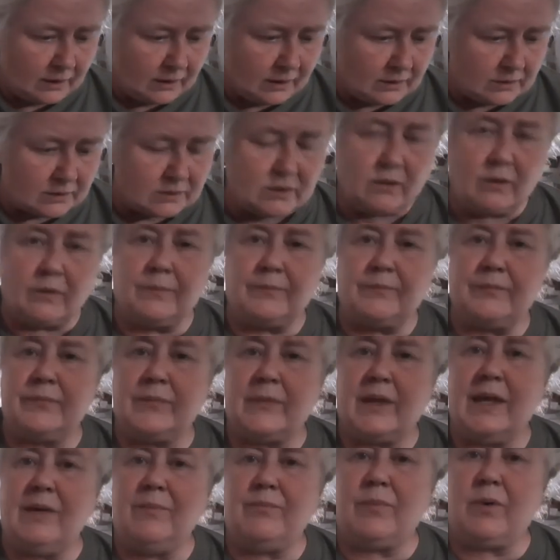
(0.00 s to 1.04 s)
So
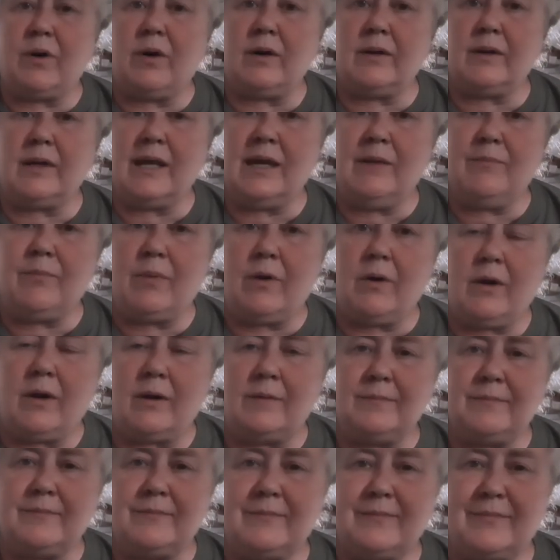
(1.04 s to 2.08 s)
keep on, keep
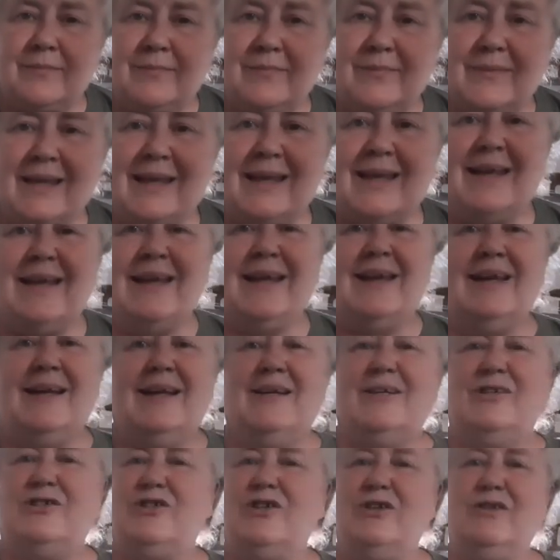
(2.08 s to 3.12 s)
on.
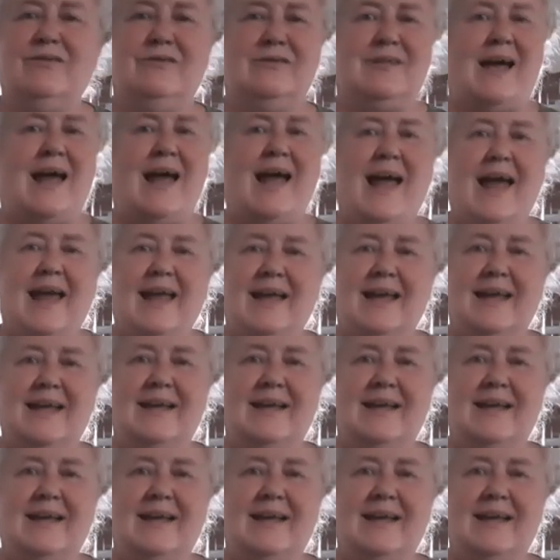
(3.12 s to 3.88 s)
Shoot dang.